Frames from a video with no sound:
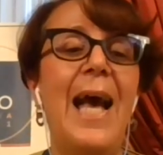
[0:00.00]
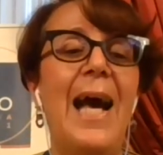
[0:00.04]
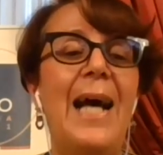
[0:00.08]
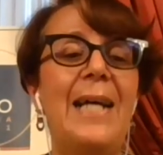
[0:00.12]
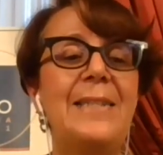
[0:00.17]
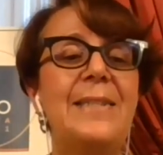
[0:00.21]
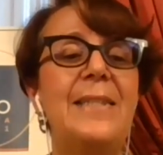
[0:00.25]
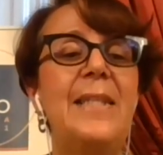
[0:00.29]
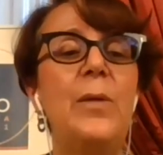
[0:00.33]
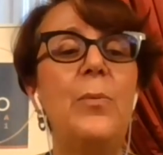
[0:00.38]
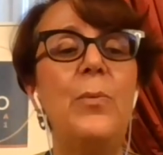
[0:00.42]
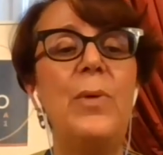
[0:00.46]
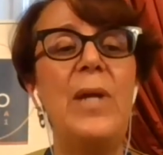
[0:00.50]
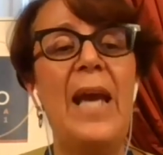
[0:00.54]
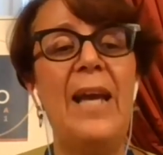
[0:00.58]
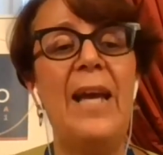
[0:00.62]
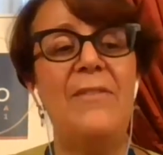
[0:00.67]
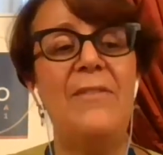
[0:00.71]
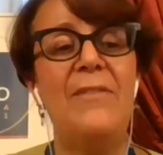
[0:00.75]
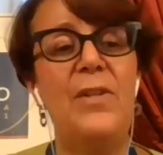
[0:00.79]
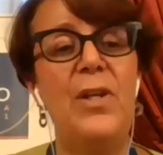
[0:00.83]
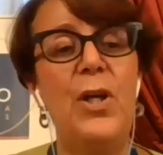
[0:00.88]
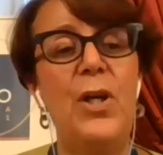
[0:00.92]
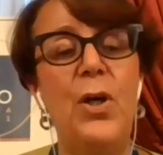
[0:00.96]
Until we
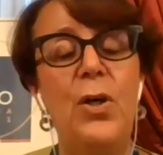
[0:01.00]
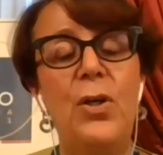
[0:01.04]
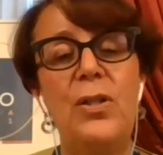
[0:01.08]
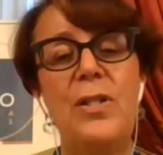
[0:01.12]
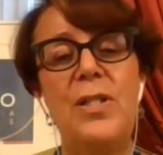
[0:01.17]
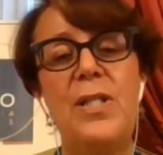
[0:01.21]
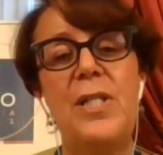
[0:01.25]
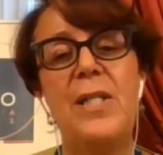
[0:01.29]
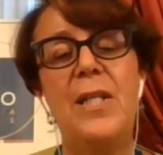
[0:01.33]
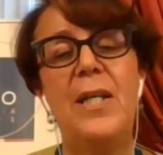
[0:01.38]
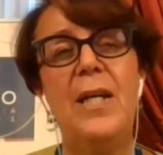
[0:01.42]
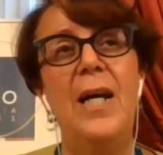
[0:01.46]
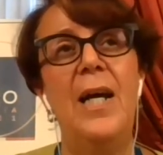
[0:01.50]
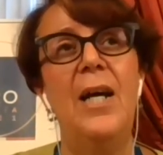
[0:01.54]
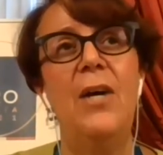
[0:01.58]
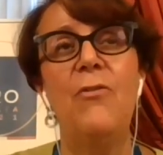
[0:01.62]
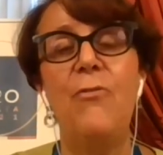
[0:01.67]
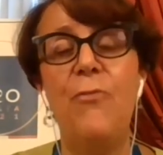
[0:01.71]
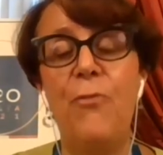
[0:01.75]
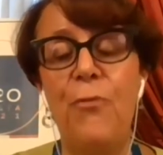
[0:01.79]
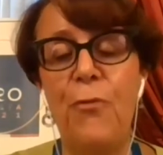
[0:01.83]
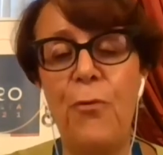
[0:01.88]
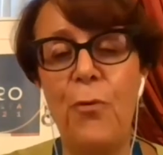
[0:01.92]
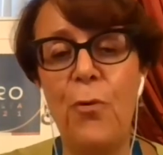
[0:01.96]
have not
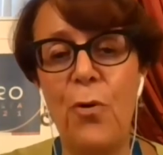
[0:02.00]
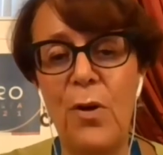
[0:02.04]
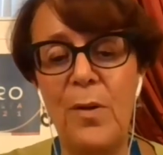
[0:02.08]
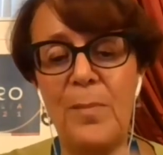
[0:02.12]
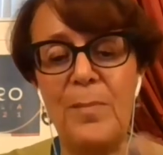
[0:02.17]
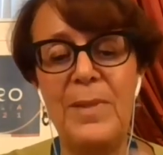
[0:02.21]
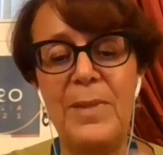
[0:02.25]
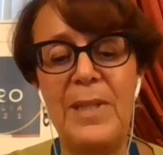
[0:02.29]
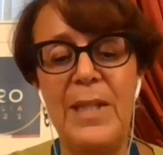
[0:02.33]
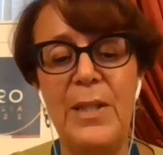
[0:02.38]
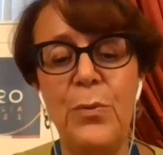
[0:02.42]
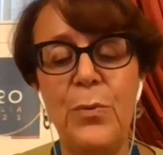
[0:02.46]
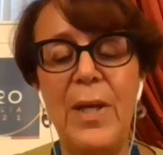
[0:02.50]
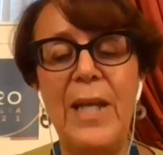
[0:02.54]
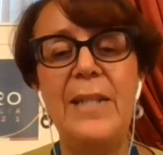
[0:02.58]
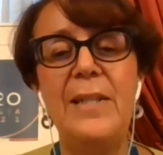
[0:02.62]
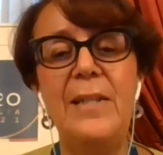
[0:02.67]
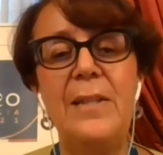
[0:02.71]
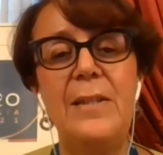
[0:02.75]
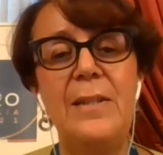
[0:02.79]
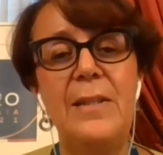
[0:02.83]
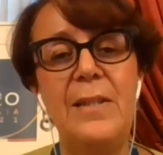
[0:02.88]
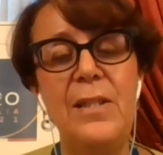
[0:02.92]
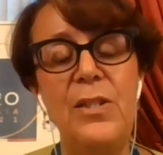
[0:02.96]
formed
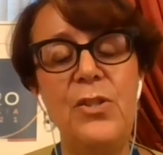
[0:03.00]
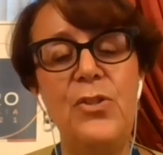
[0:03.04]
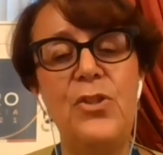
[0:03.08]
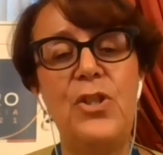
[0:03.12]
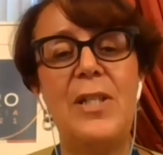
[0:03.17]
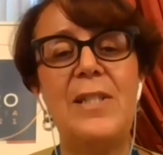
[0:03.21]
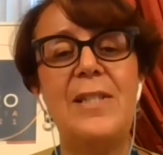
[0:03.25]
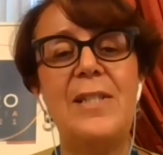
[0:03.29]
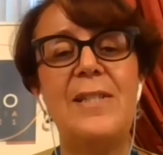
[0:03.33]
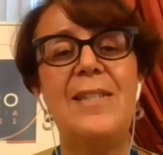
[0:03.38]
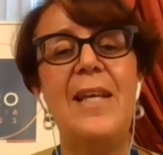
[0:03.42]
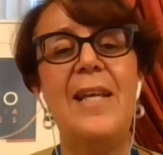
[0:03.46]
educated teachers,